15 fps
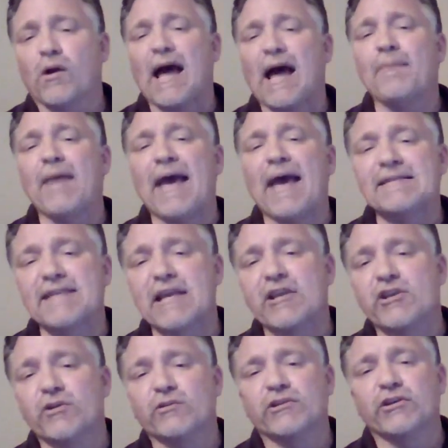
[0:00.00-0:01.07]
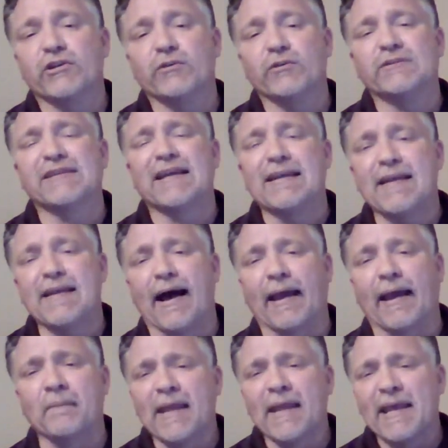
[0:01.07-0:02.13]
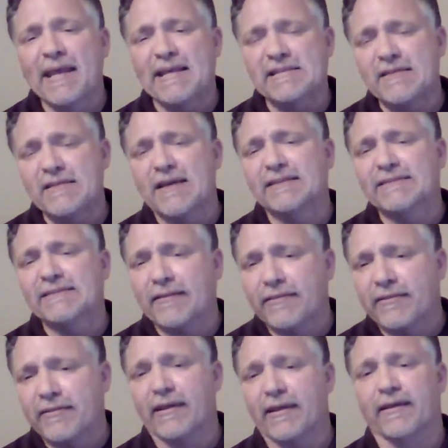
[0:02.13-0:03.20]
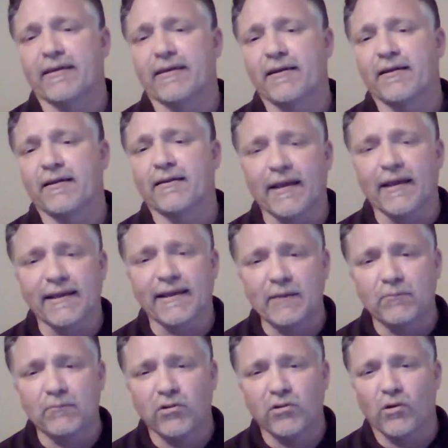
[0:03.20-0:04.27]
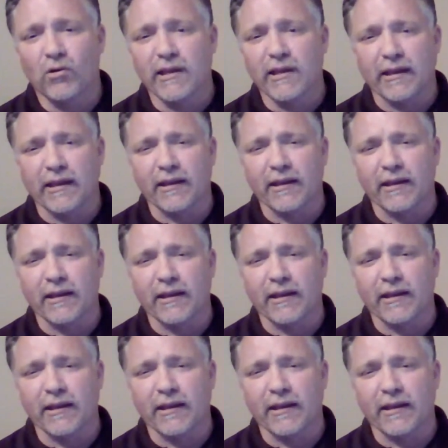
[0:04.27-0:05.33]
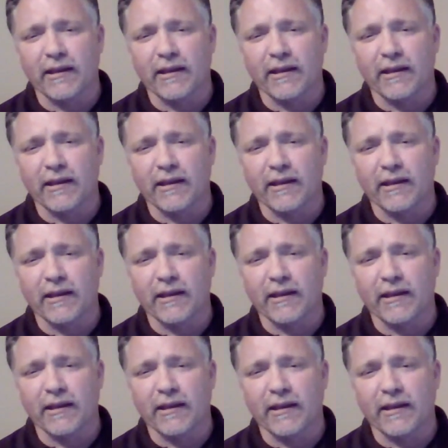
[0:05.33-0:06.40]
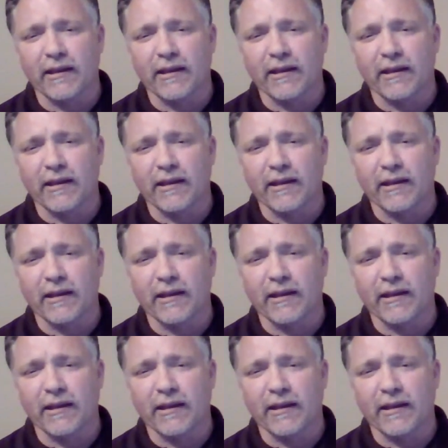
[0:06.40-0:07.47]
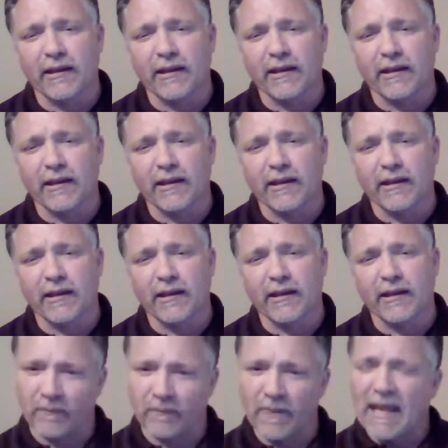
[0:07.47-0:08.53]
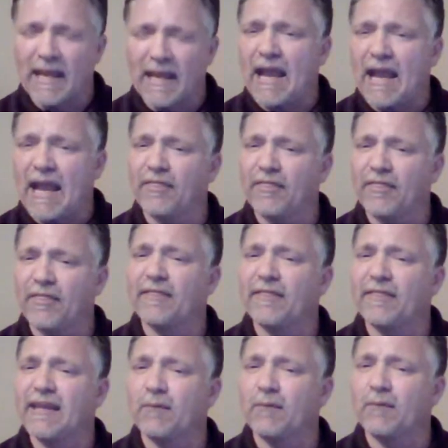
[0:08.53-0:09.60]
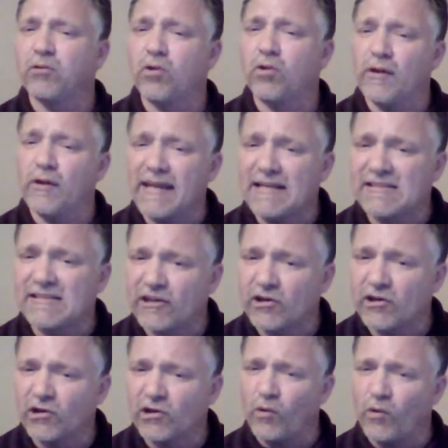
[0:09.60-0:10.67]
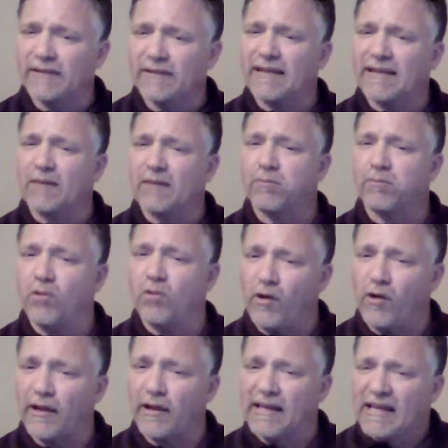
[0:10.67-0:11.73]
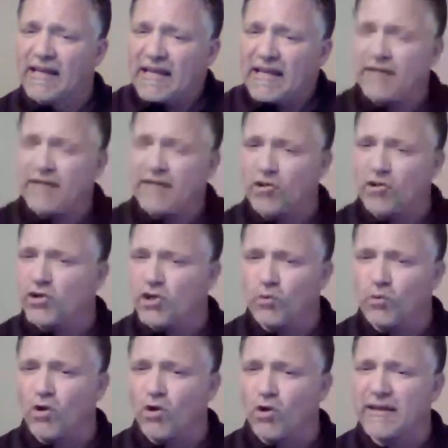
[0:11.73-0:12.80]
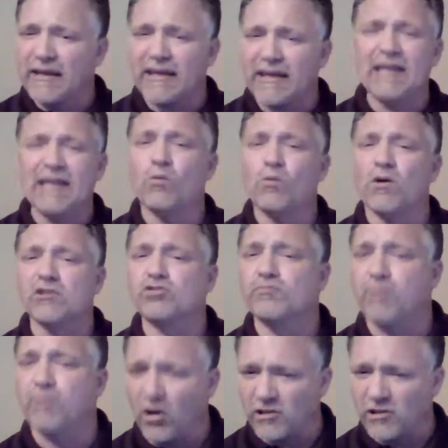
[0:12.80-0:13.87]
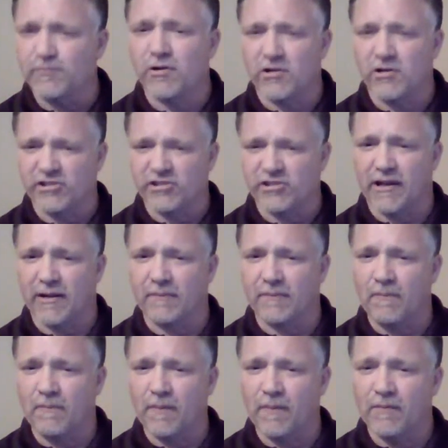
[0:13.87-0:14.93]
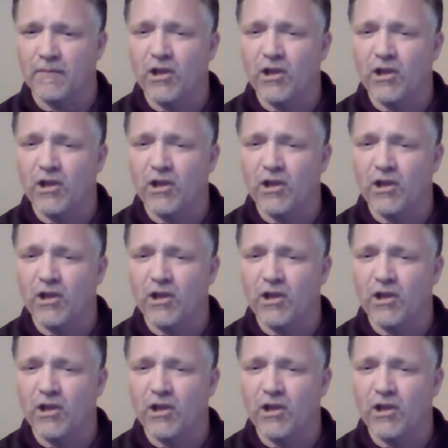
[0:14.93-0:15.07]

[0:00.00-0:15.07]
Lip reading: Asking you to do tonight is not to think like an employee anymore. I want you to think like an employer. And the employees that you're going to employ, even though you won't be anyone's boss per se,